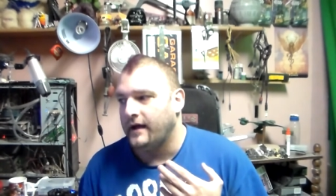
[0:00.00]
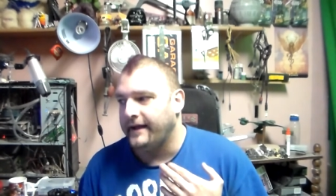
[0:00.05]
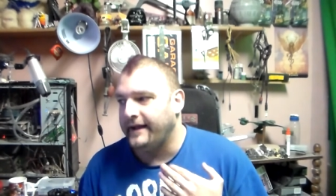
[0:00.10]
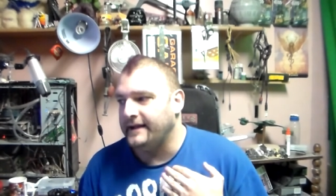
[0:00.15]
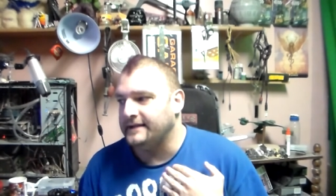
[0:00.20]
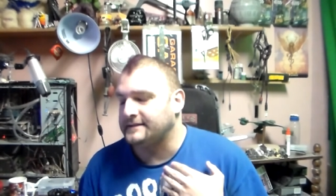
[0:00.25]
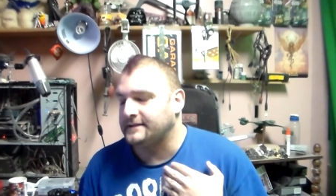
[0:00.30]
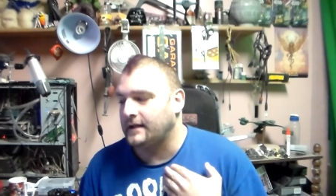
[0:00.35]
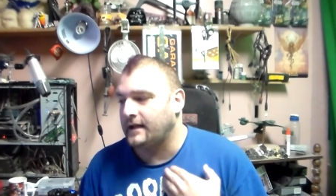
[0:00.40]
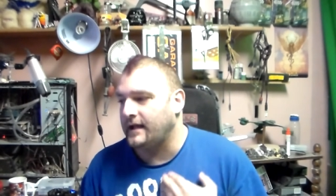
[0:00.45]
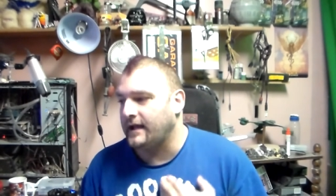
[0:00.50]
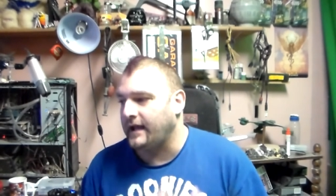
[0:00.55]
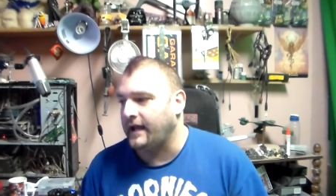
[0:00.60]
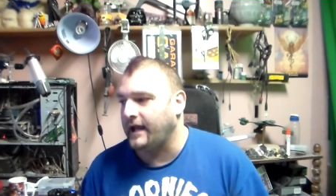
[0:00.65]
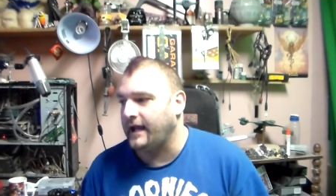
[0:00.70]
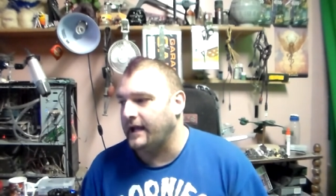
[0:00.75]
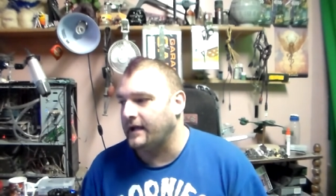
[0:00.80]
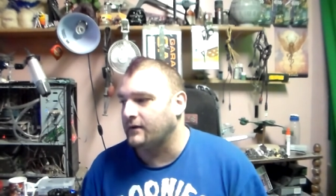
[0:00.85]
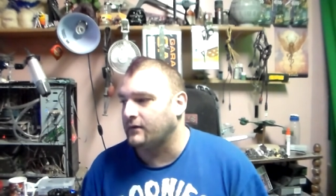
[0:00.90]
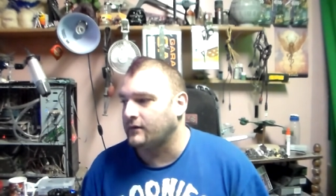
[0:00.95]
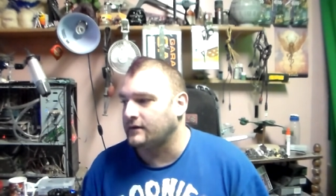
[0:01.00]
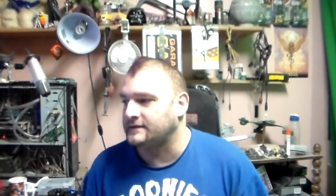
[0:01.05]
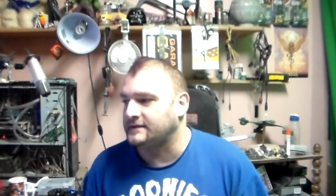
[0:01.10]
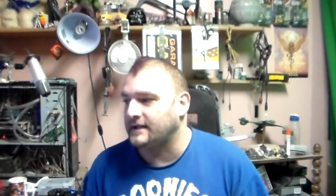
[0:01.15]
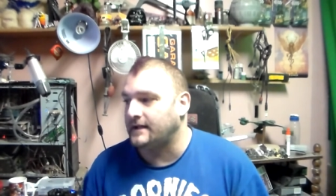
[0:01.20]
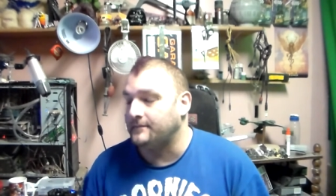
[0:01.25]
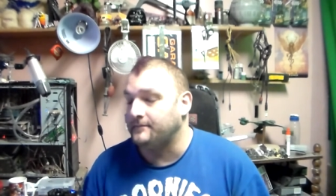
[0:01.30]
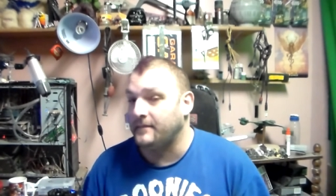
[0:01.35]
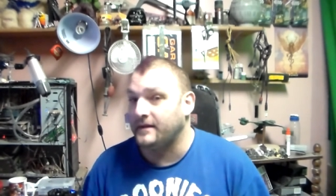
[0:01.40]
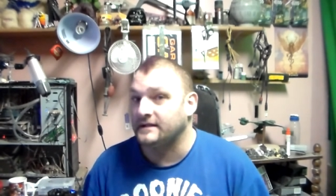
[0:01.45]
is it a hit or is
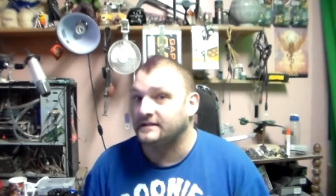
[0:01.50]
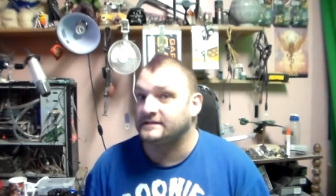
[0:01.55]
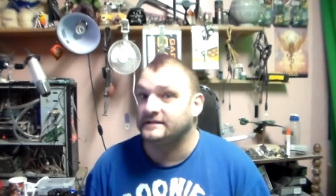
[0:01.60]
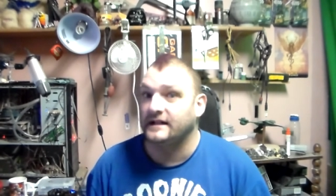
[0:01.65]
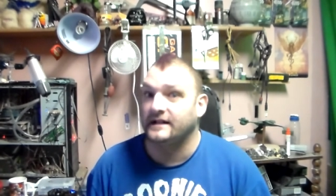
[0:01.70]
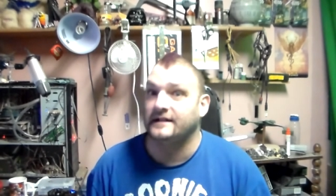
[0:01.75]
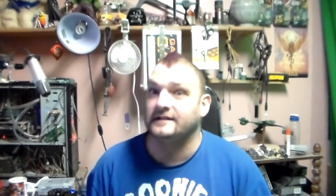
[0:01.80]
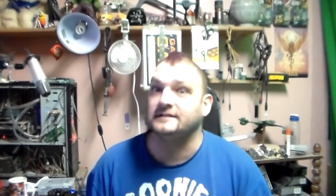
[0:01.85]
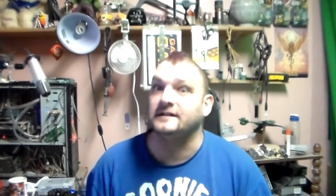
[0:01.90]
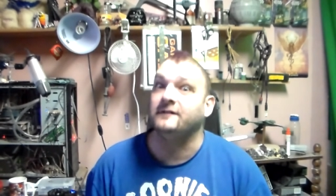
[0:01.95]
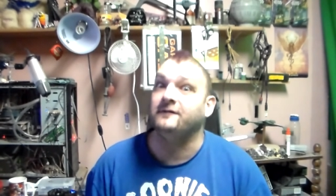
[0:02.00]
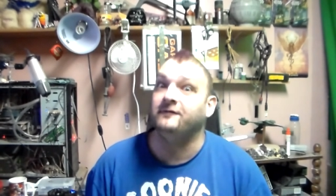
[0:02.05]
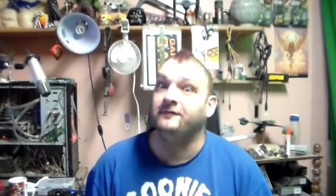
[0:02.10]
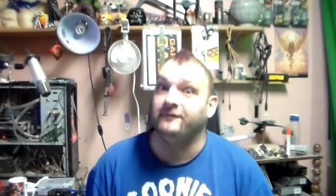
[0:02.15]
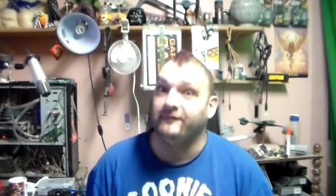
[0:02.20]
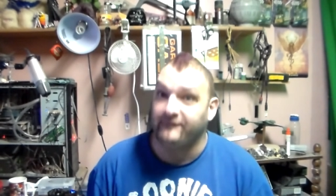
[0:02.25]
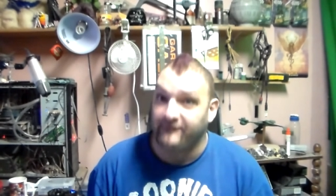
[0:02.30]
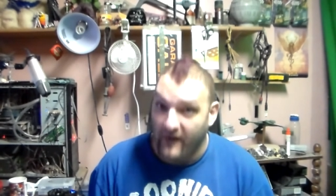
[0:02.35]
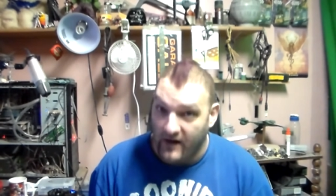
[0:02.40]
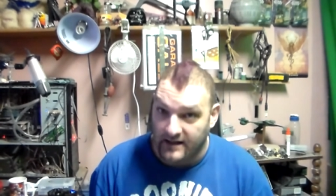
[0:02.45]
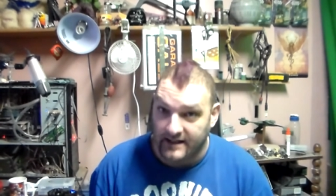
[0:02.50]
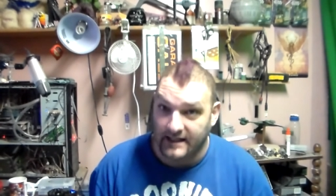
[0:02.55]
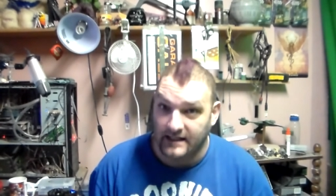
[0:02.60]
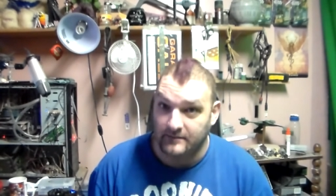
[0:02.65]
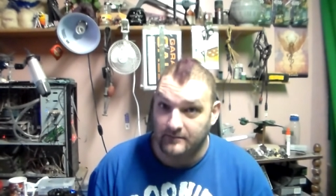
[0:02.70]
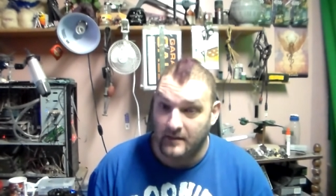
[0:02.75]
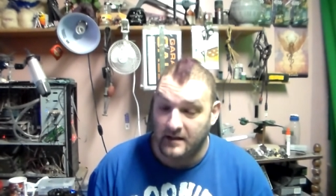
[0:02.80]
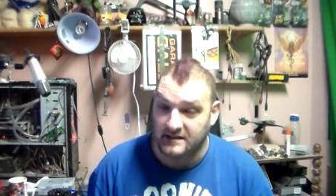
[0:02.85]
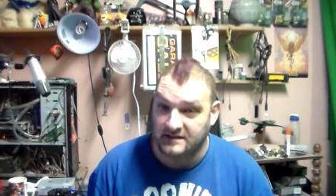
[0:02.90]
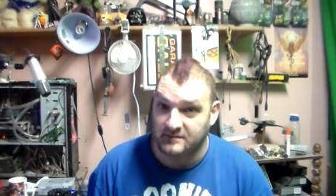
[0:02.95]
it a miss? It is a
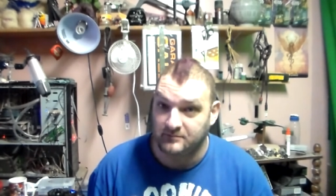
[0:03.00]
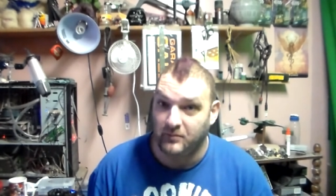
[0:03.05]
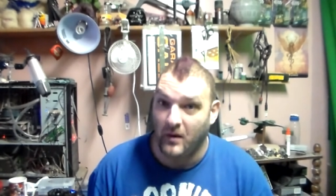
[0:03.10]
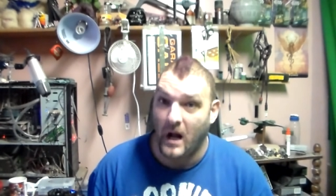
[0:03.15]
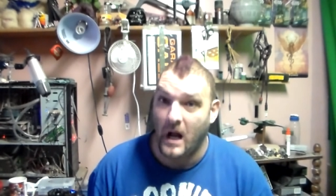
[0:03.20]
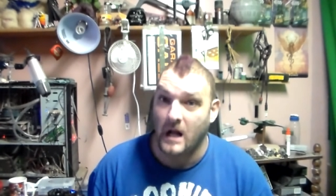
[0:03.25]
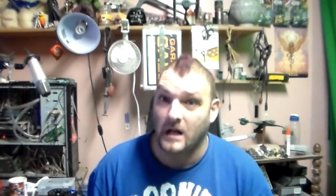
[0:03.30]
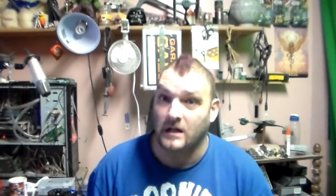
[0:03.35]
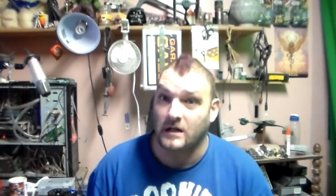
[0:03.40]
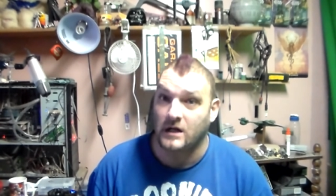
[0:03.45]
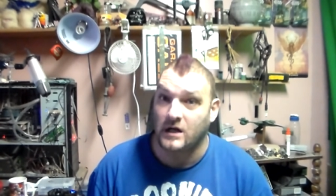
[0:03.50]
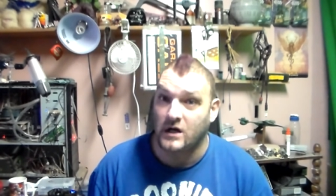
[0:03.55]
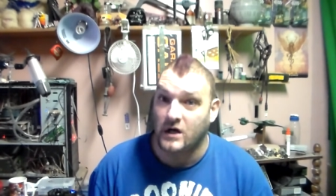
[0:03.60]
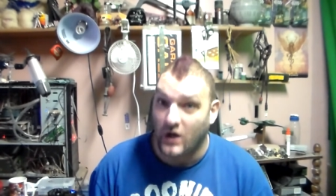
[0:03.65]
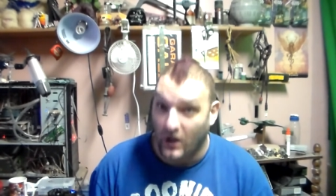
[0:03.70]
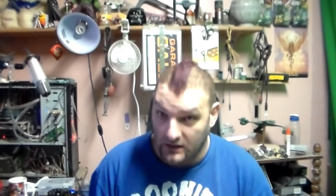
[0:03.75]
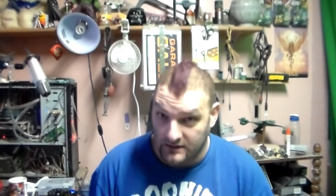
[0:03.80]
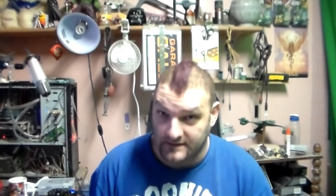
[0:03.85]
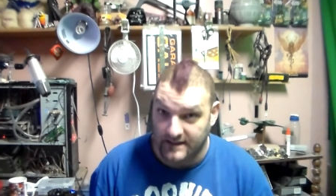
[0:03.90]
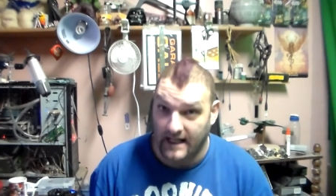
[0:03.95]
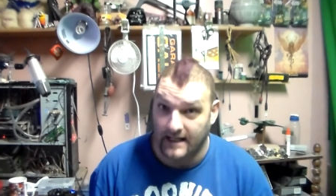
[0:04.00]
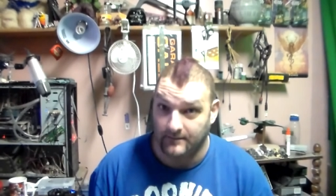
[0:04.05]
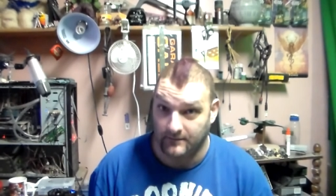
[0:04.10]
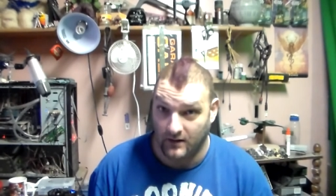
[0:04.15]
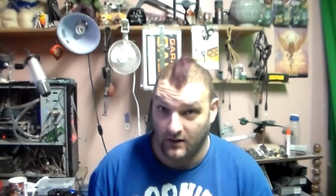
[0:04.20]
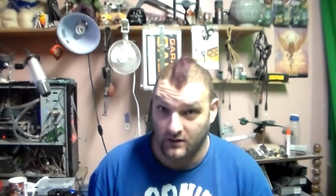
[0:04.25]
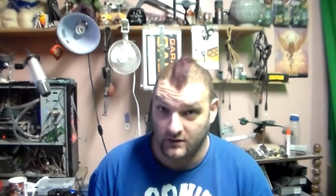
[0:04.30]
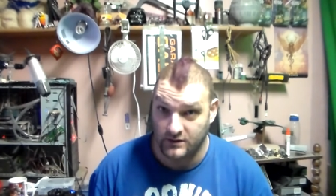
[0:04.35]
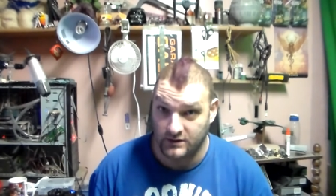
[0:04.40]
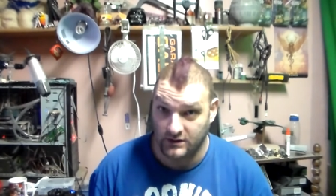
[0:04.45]
fucking miss by a goddamn
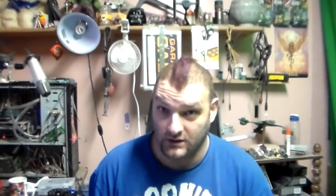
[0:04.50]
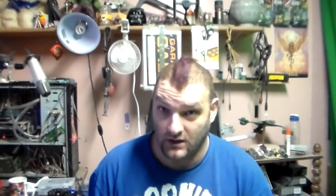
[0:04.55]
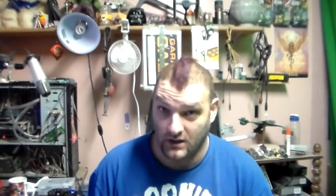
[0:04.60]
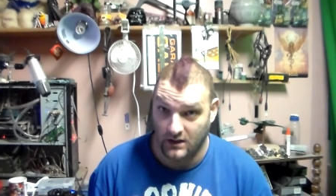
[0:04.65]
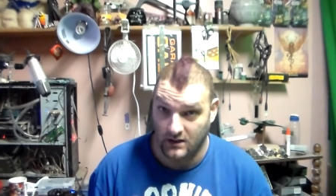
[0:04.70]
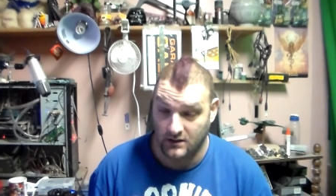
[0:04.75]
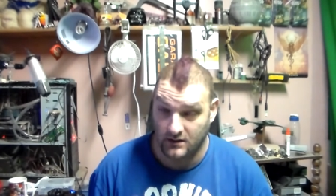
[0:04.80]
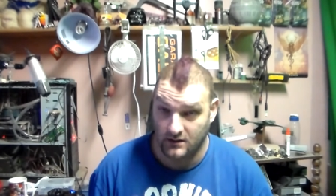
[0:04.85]
long shot.